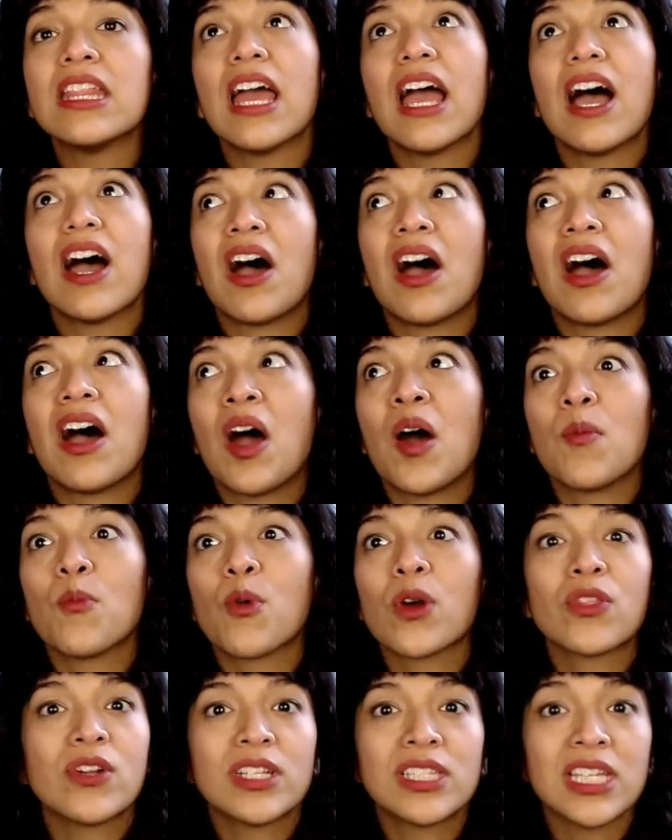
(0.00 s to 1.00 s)

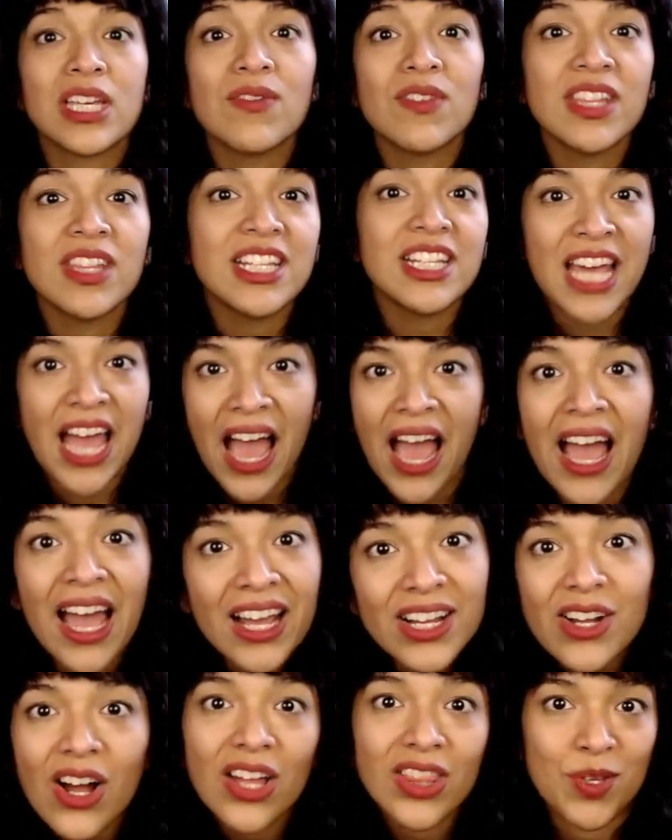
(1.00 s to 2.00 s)
Whether it's even the
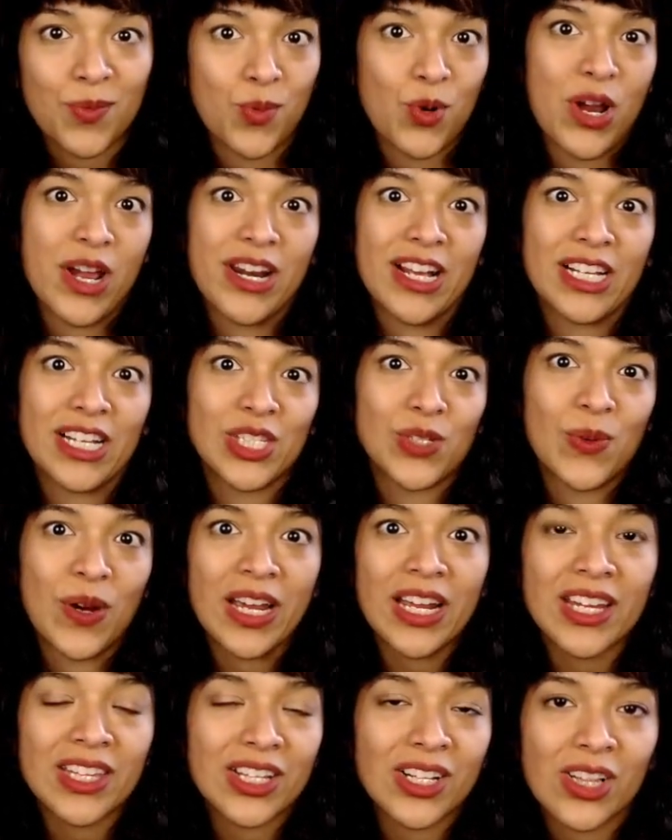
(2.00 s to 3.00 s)
tag on the products, right,
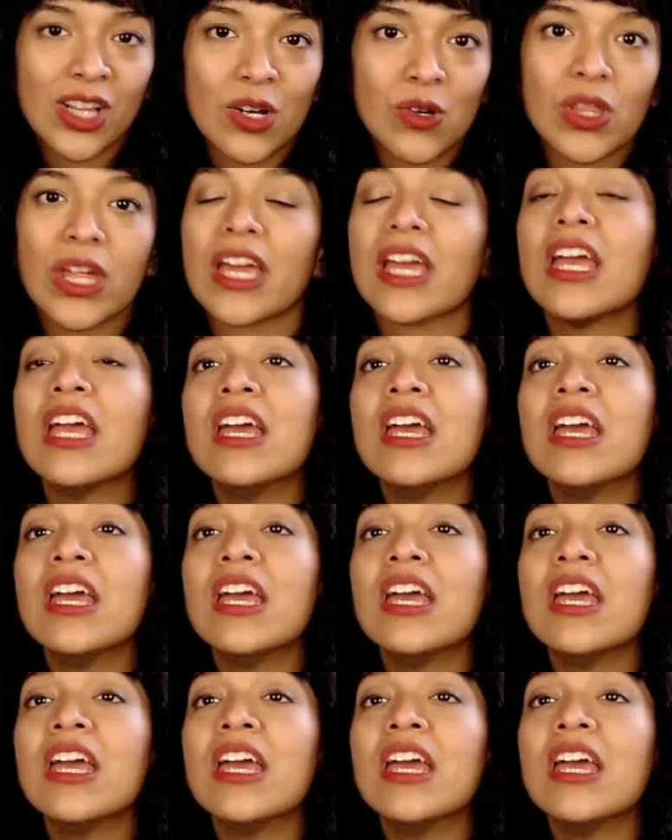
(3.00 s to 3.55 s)
on the clothing,